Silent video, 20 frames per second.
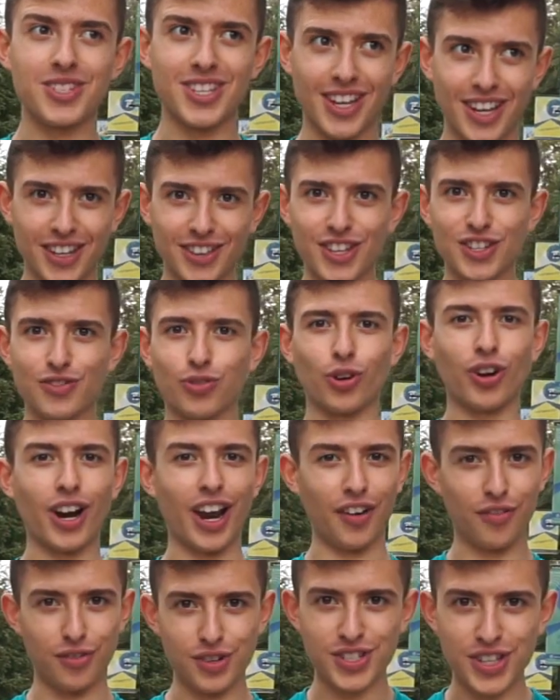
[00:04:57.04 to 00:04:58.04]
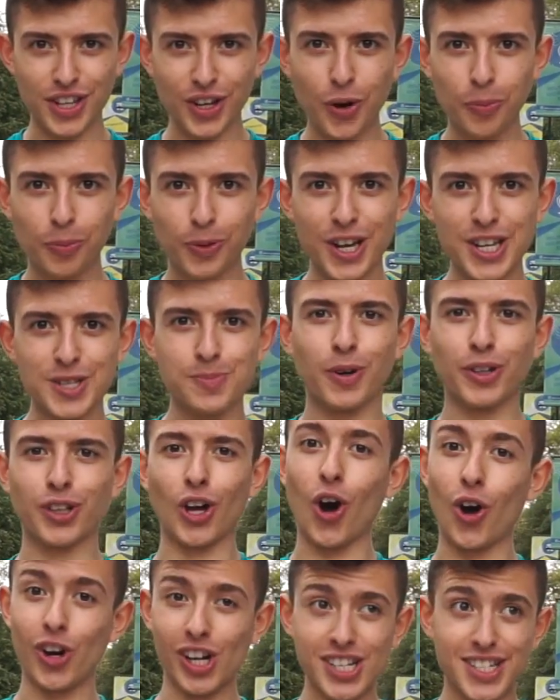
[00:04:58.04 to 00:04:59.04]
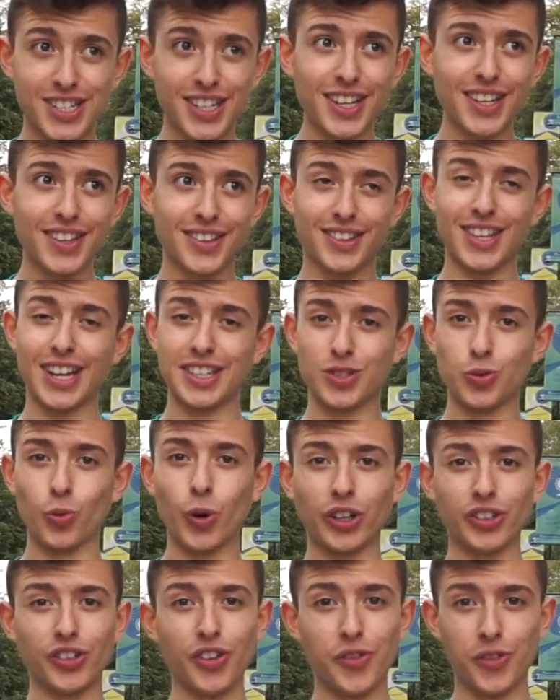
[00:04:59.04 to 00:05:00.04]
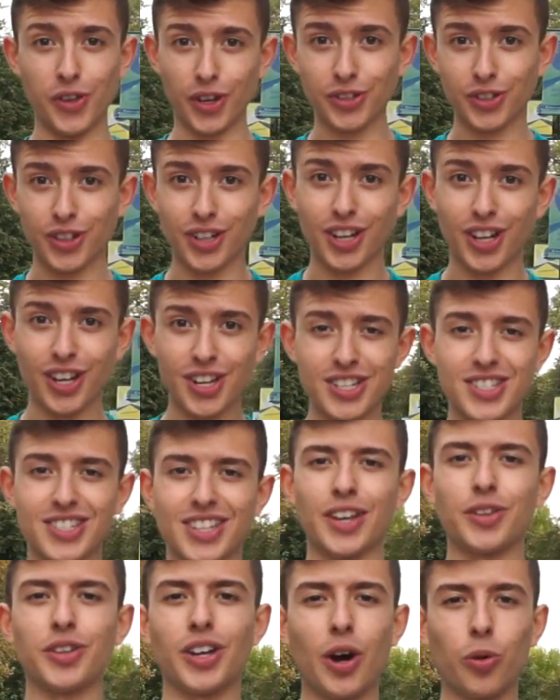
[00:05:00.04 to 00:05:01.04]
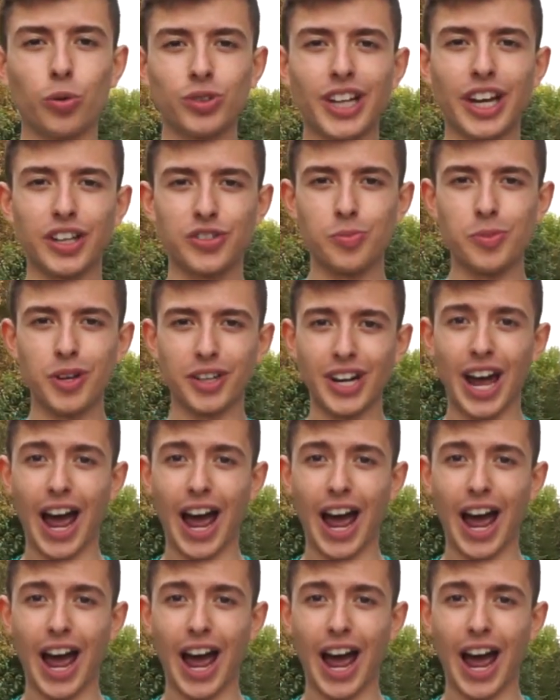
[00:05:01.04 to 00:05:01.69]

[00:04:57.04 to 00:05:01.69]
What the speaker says: saying this for every single place, but honestly, that's where the theater is, and I would like to be an